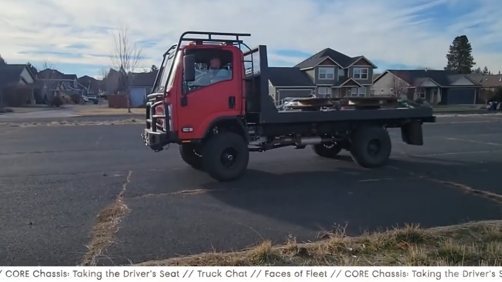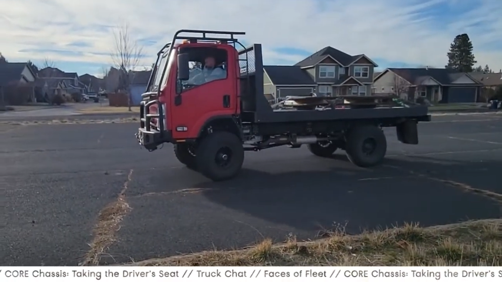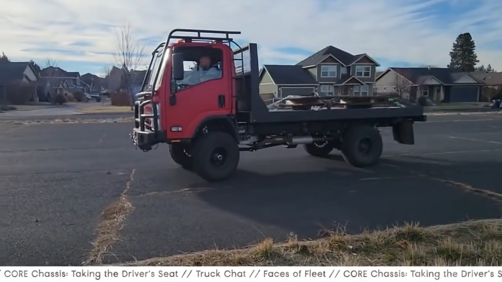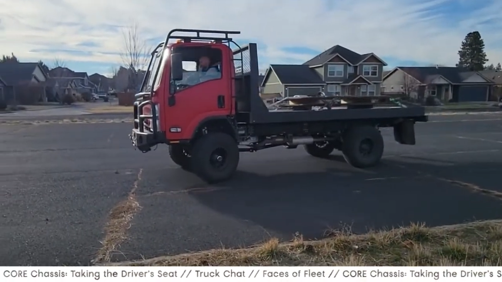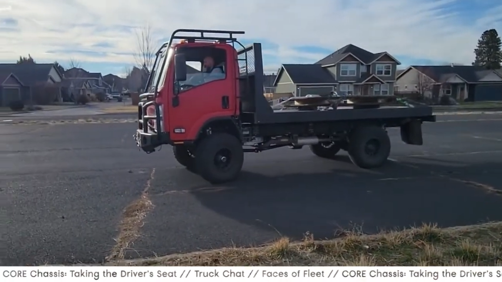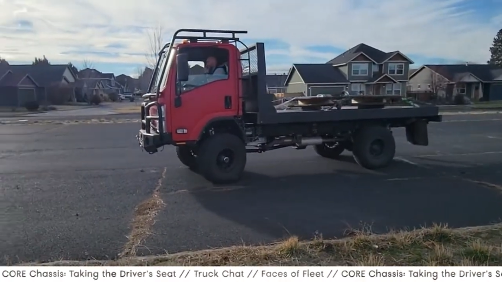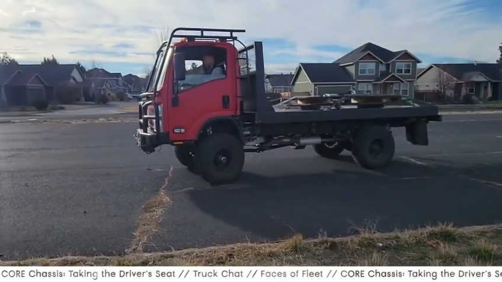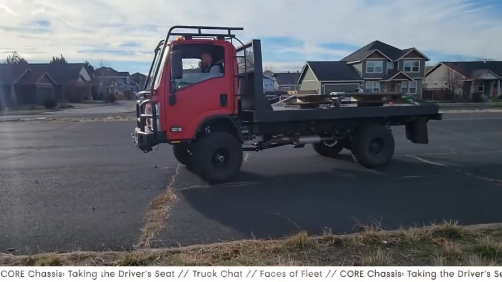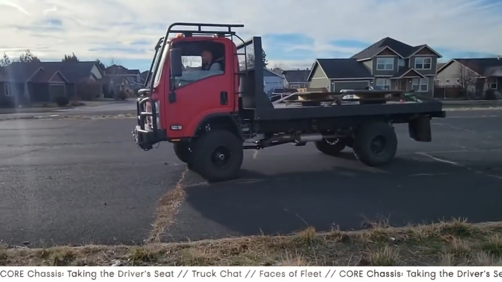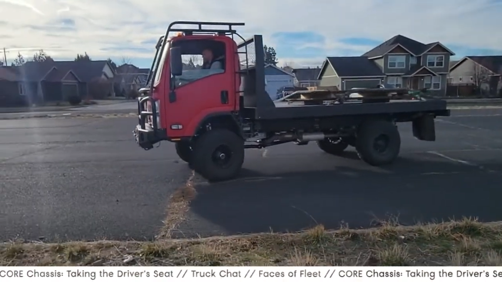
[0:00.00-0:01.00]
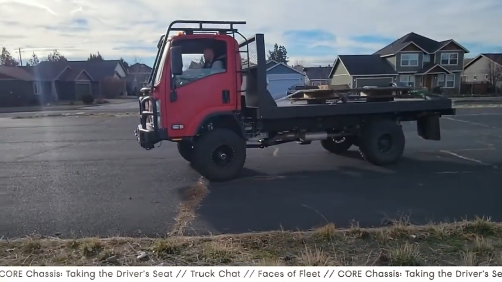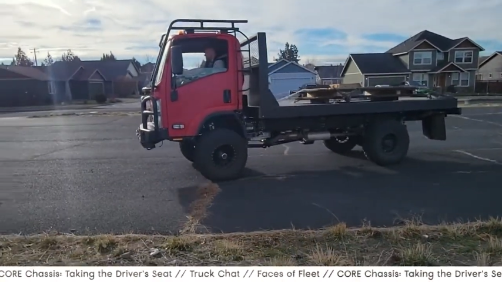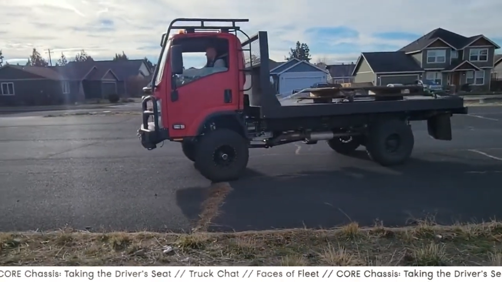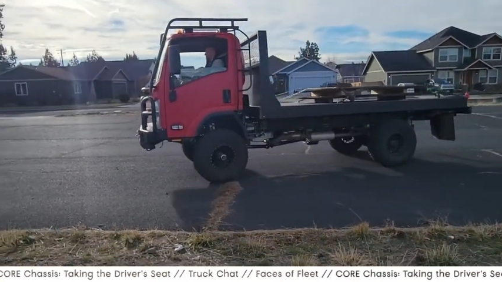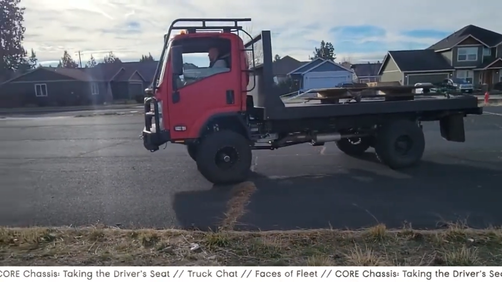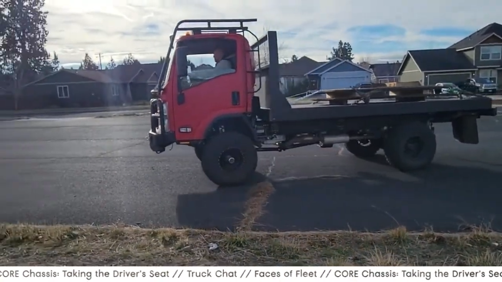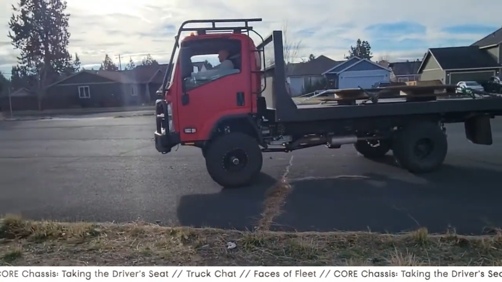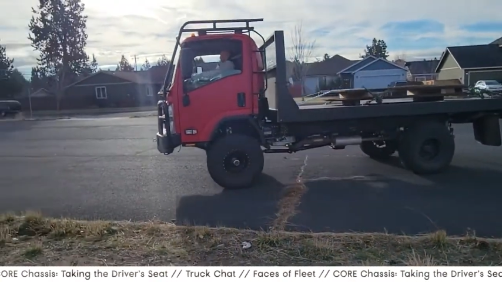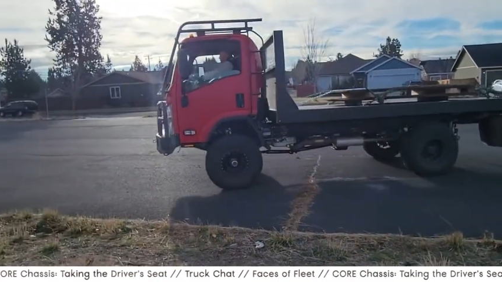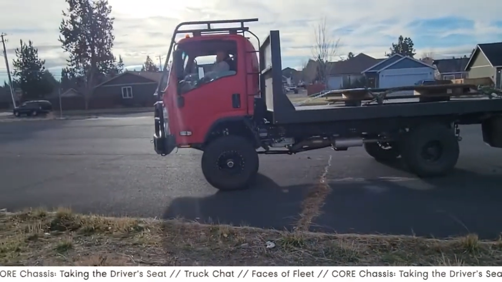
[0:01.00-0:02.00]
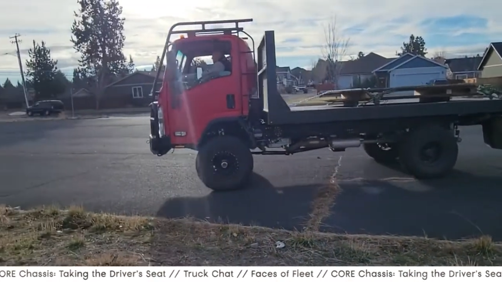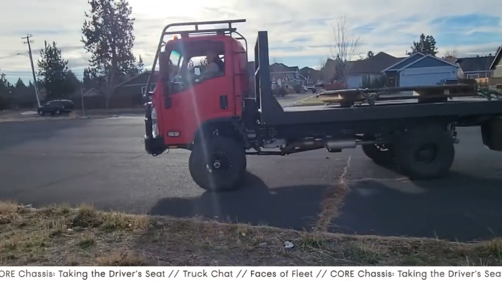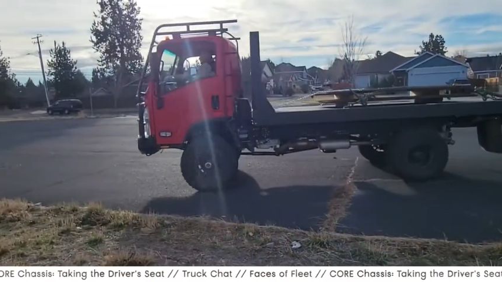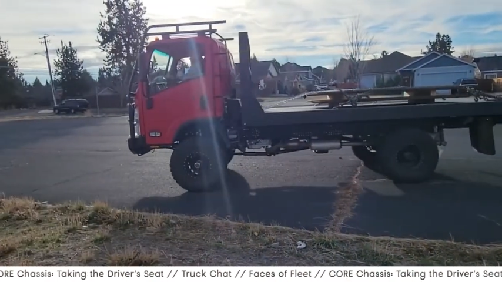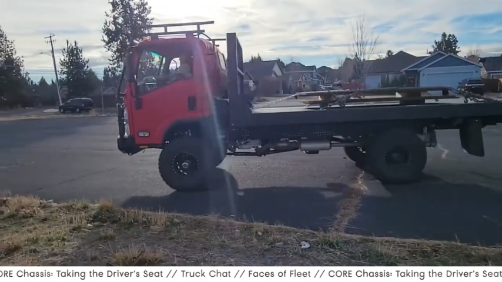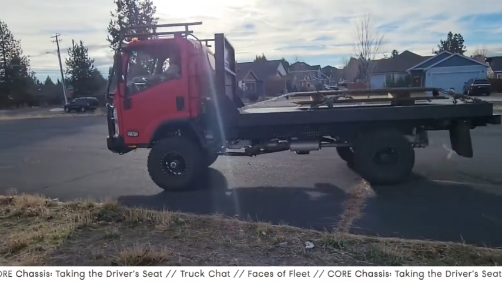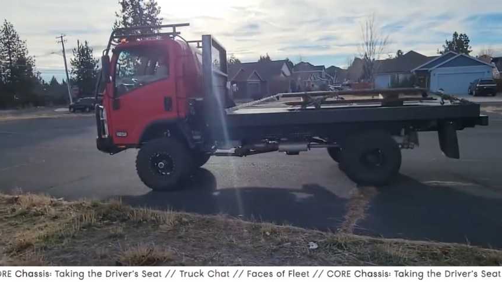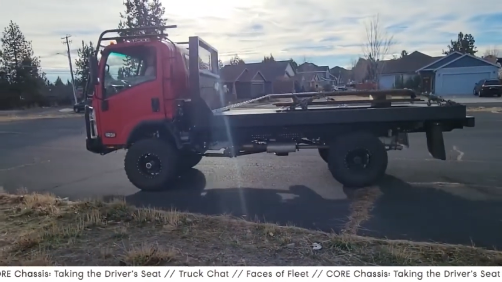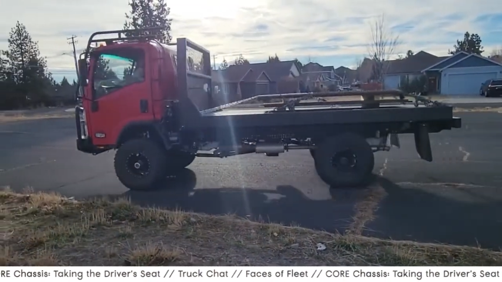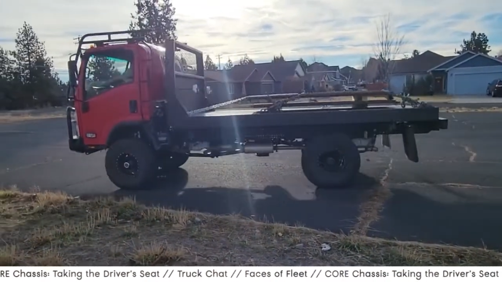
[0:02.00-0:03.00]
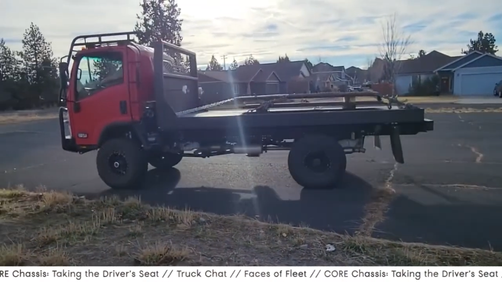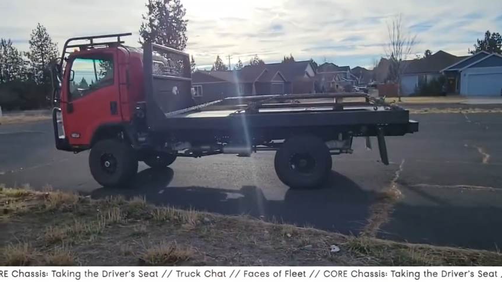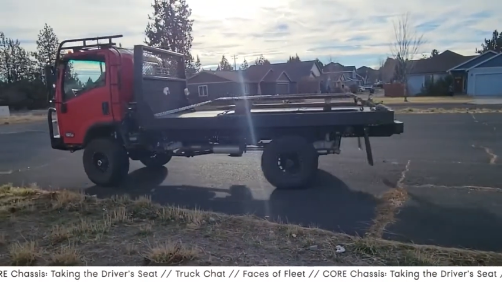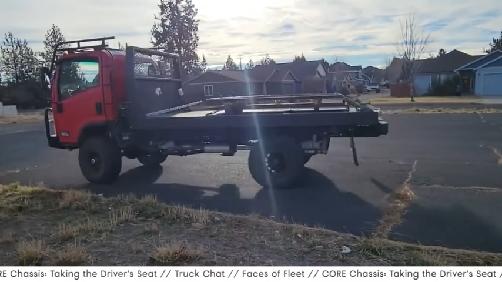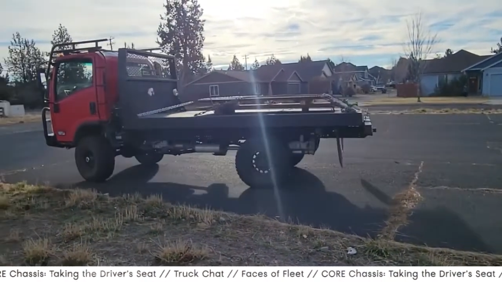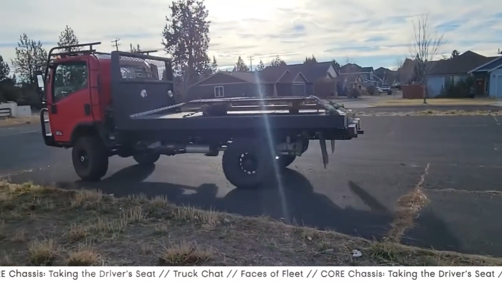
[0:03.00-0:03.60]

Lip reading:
No face is visible, so there are no lips to read.